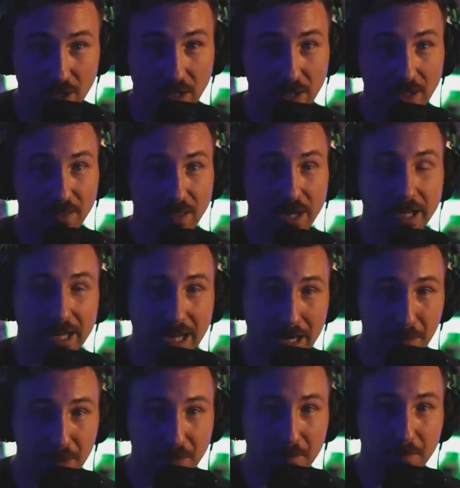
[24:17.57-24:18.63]
Then it
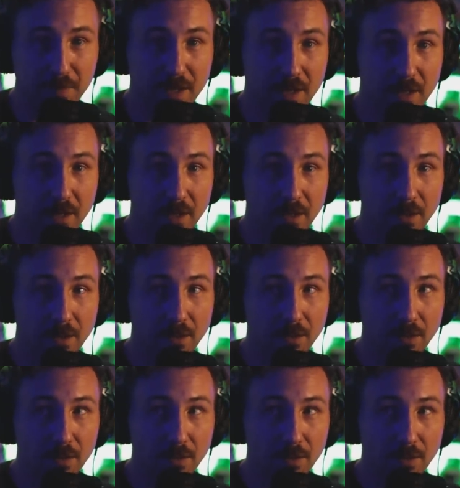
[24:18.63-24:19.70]
happened.
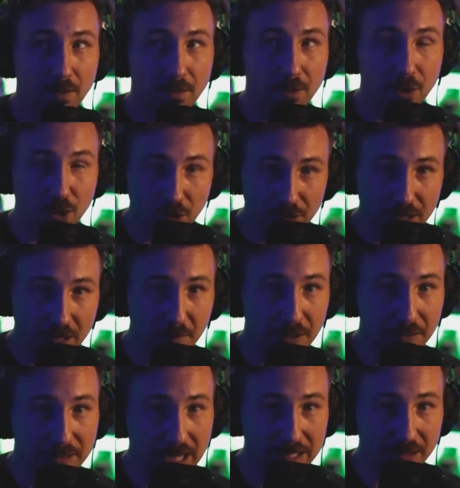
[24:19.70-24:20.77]
The good thing
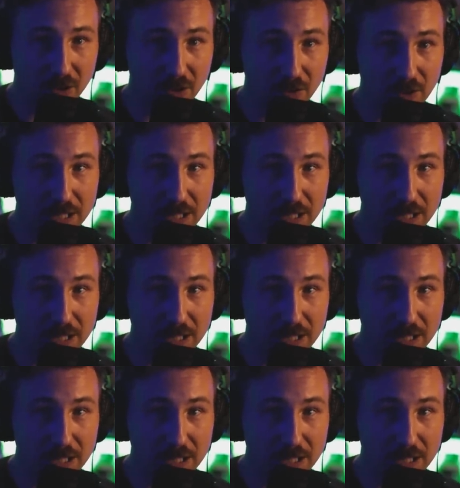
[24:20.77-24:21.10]
about that though